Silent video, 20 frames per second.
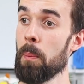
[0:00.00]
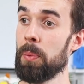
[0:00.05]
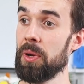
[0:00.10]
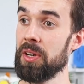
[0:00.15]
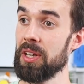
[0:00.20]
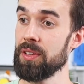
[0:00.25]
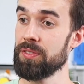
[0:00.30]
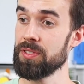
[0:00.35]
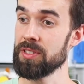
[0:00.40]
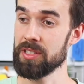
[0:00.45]

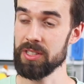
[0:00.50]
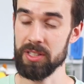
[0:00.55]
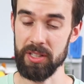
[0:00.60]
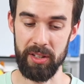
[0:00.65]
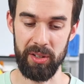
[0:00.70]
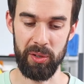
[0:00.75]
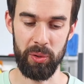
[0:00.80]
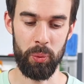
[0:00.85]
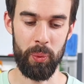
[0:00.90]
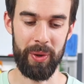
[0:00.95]
But even
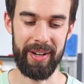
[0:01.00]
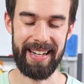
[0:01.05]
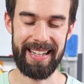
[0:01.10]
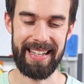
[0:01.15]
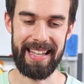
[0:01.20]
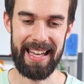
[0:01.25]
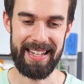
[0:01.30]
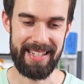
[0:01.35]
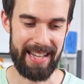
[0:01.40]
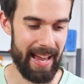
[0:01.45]
still, when I
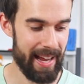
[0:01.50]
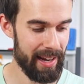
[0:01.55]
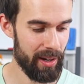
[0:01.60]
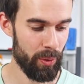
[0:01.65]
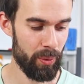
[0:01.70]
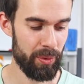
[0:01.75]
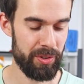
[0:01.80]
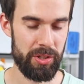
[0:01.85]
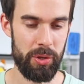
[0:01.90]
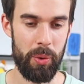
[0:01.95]
get
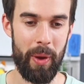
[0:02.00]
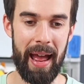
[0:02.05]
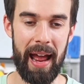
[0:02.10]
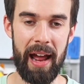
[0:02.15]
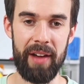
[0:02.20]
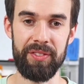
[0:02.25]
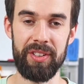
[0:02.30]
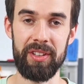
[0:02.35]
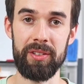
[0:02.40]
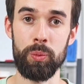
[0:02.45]
out, you
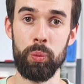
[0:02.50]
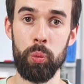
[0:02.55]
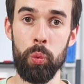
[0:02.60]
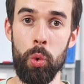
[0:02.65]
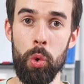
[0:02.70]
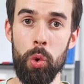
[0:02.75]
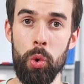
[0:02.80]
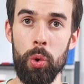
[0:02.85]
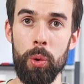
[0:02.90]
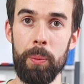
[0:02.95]
have this
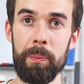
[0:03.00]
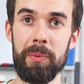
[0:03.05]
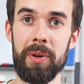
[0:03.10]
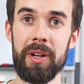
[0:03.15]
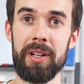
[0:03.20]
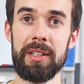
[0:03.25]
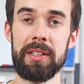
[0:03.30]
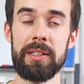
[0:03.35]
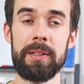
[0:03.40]
warm